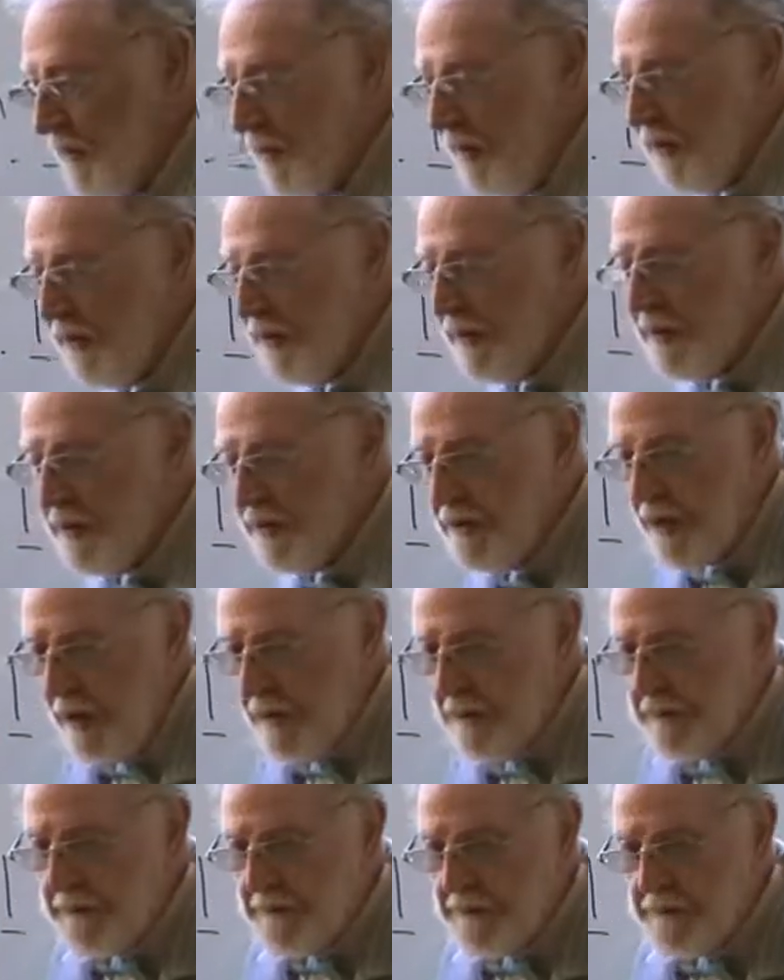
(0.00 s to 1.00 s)
to the
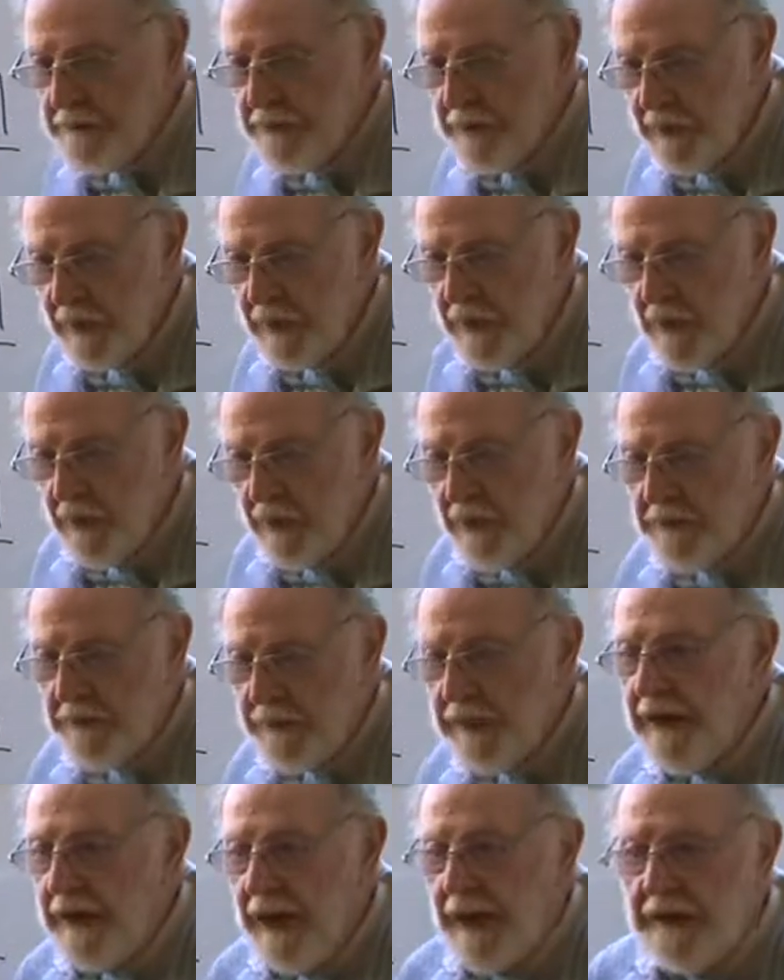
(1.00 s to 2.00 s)
top of
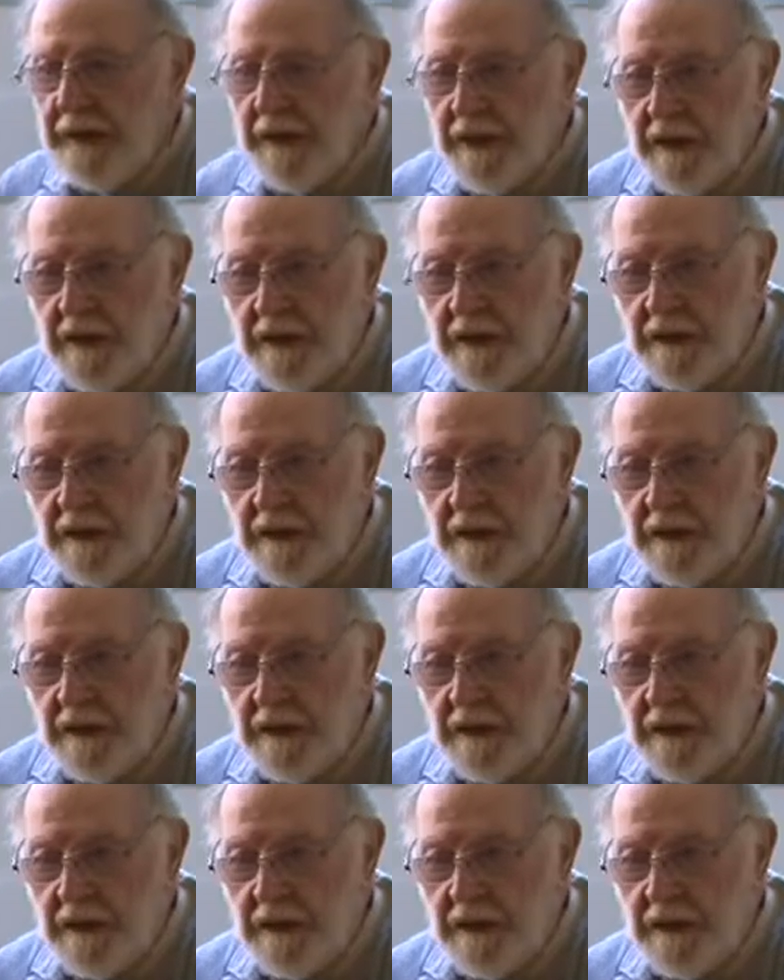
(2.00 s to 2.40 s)
the ladder,